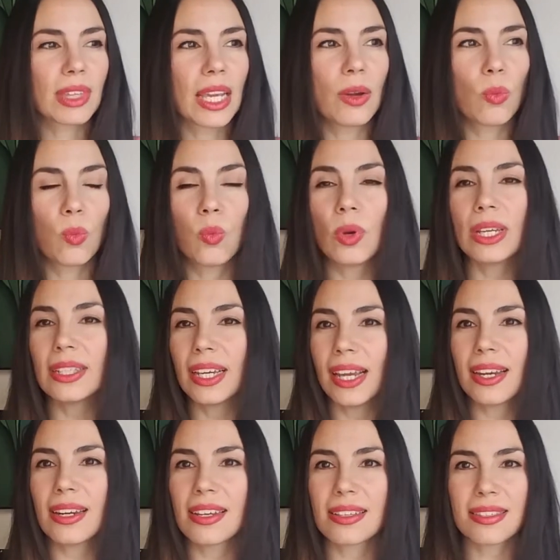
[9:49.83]

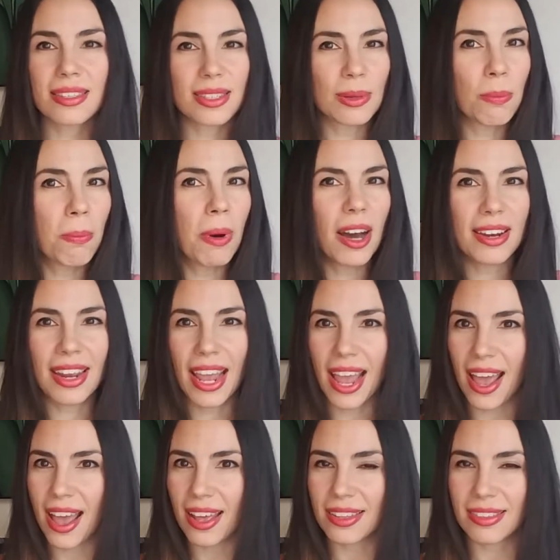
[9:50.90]
willingness to butt
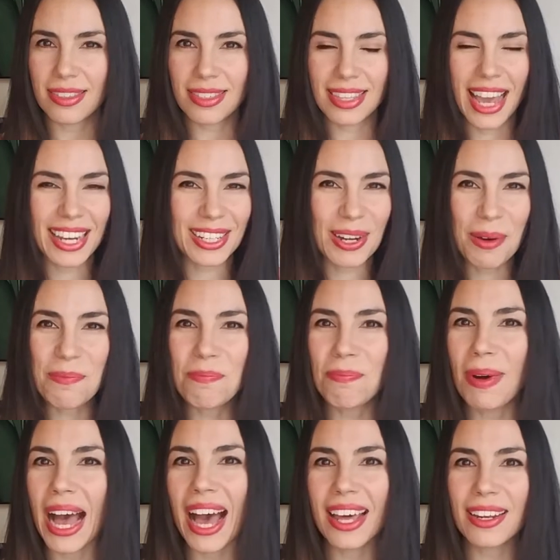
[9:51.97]
heads, that
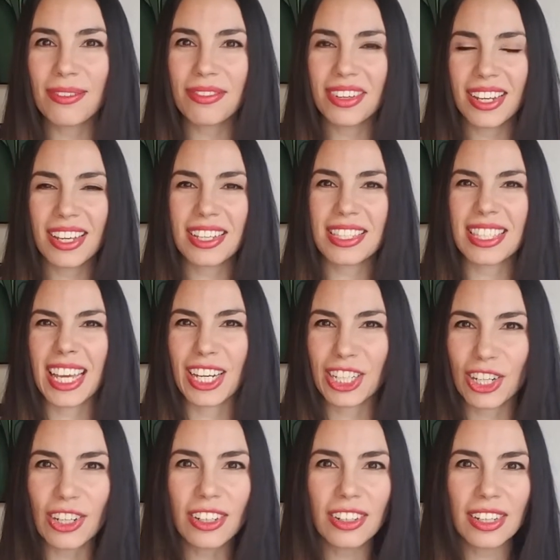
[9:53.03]
combativeness, that
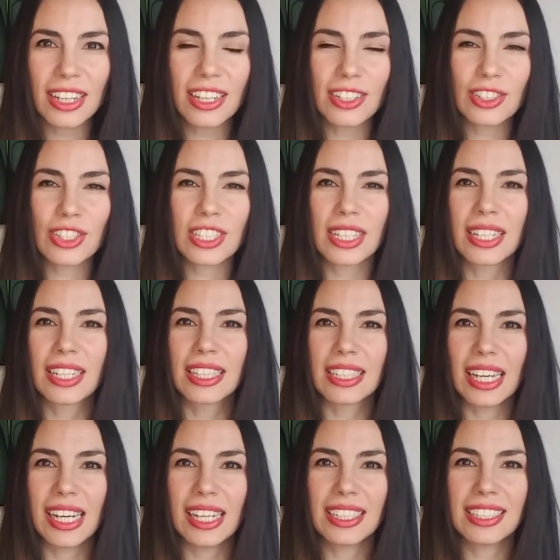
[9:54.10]
courage,
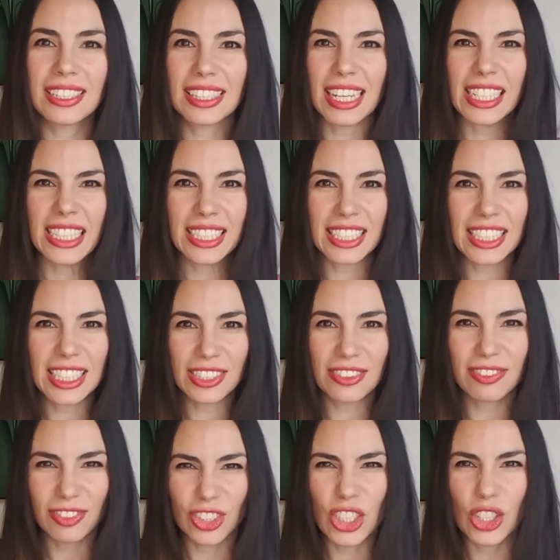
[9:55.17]
that
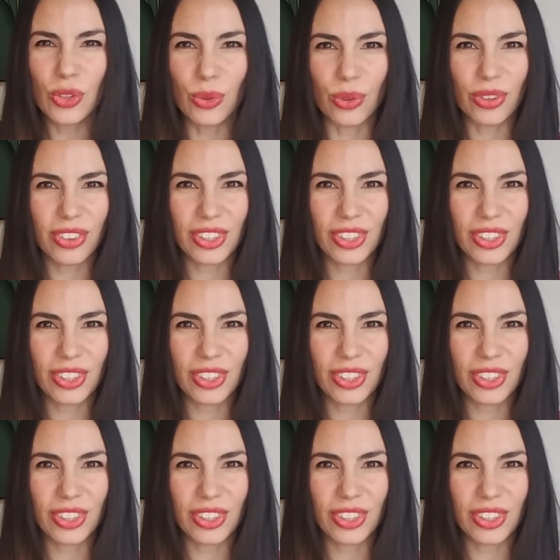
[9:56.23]
tooth,